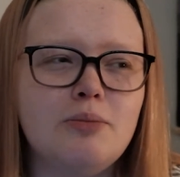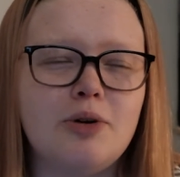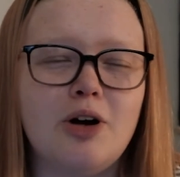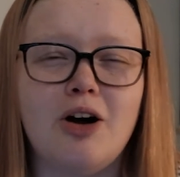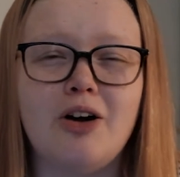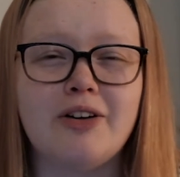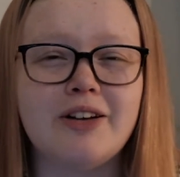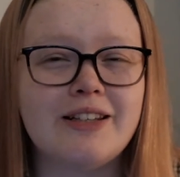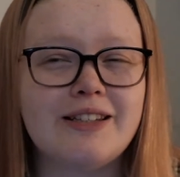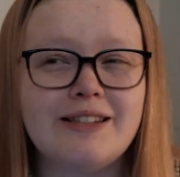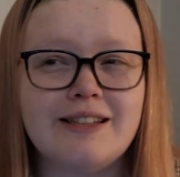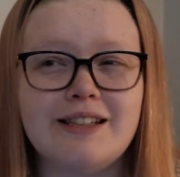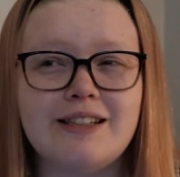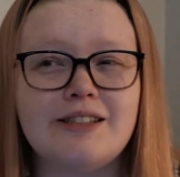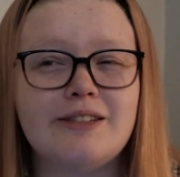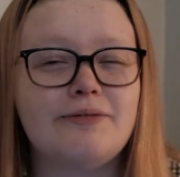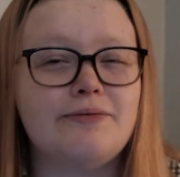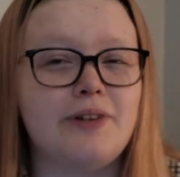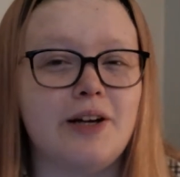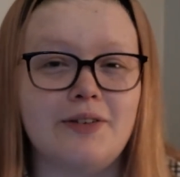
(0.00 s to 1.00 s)
but honestly
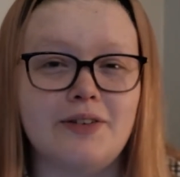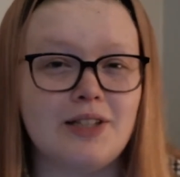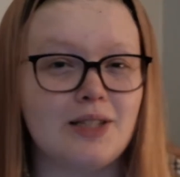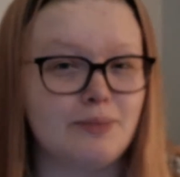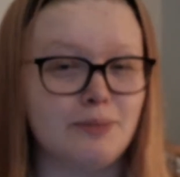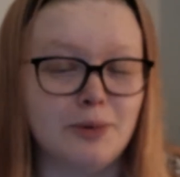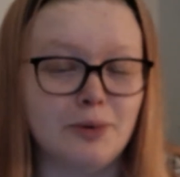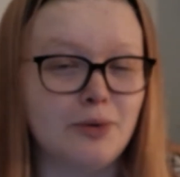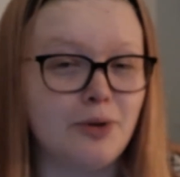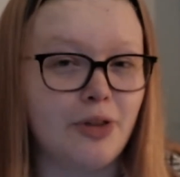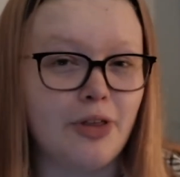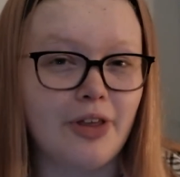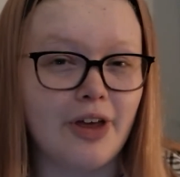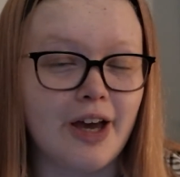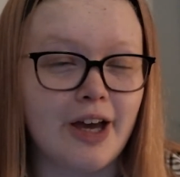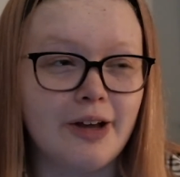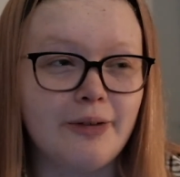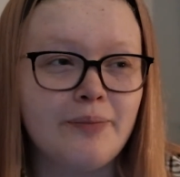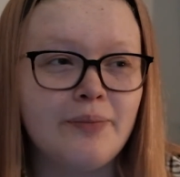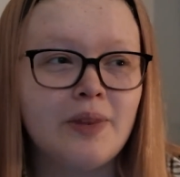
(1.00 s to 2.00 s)
it's a very small
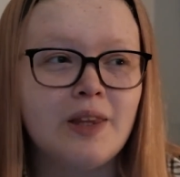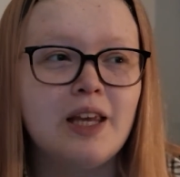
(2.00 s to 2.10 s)
thing,